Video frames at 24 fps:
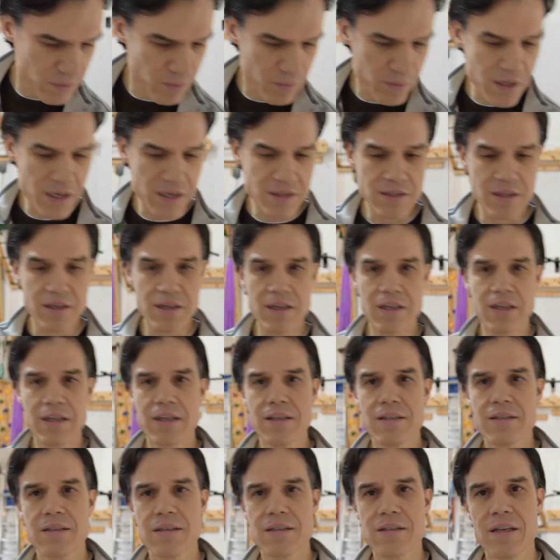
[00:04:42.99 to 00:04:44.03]
reason
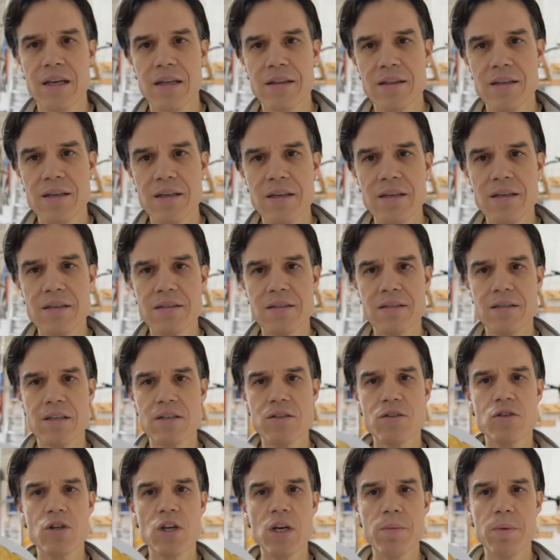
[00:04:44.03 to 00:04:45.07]
is that
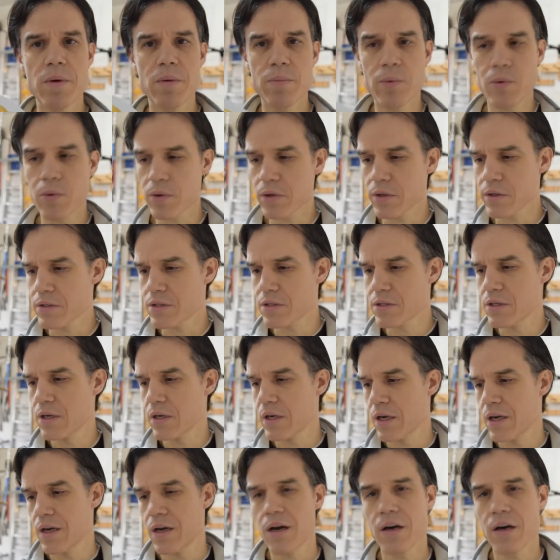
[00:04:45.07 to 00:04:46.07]
these cheaper boards